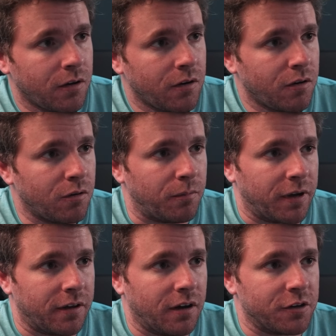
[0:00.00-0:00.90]
Oh
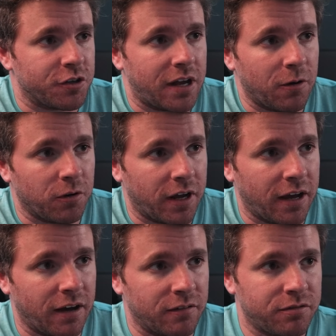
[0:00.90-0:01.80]
my gosh, an hour and a
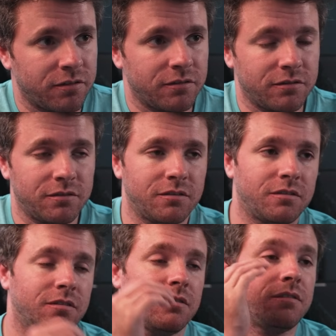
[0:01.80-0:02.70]
half.
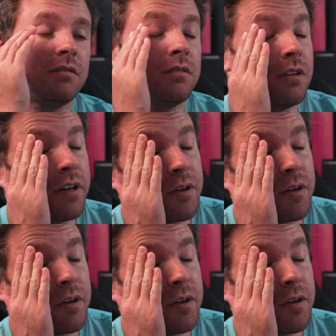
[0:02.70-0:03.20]
I